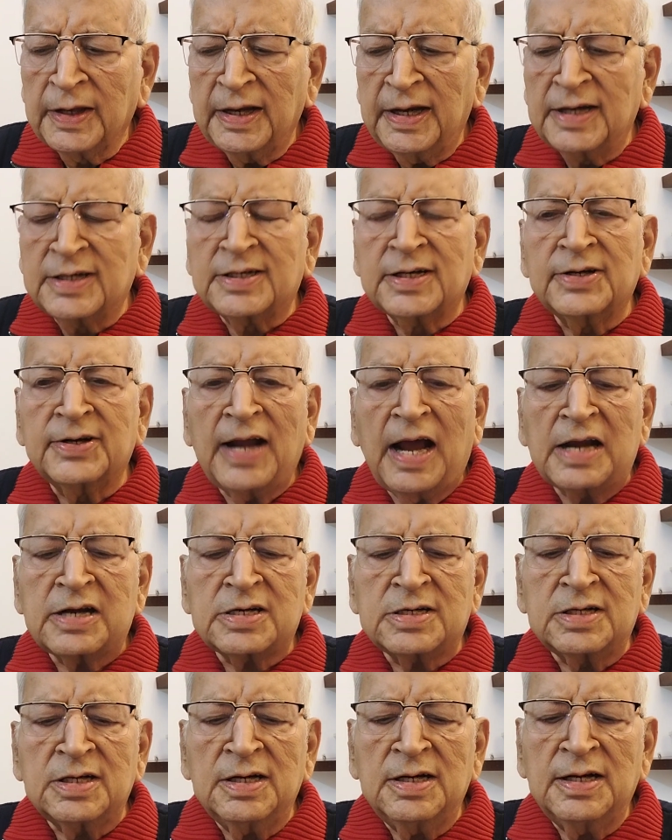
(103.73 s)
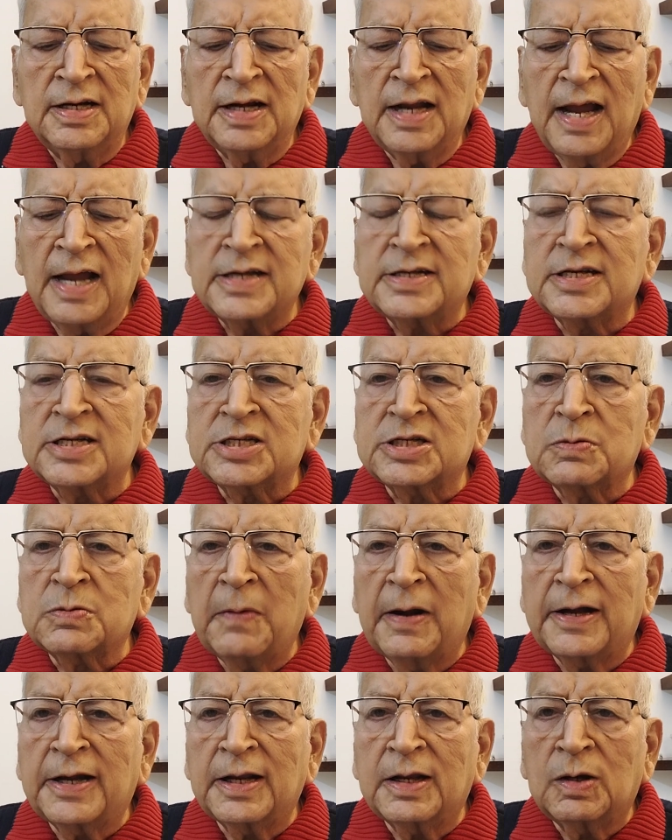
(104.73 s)
It's a rational and
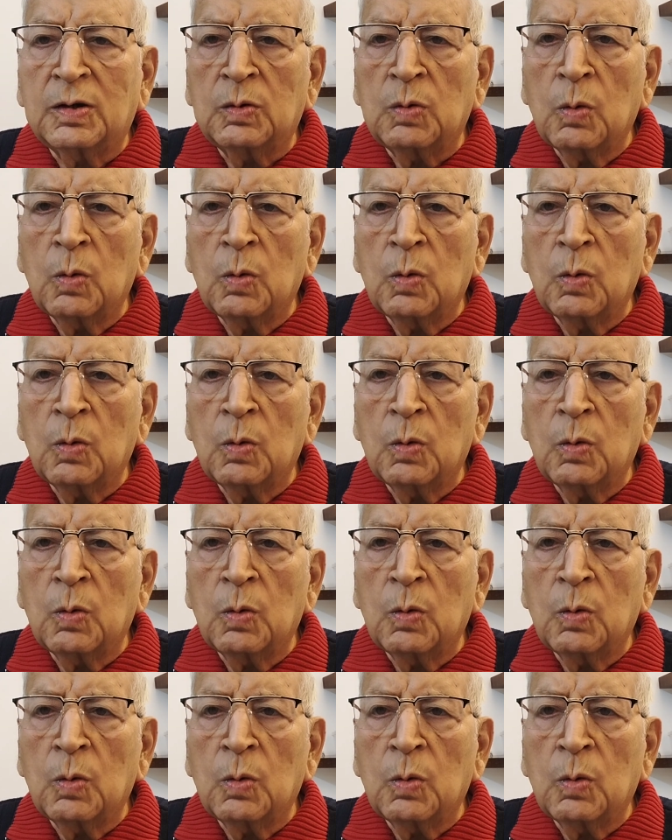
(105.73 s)
systematic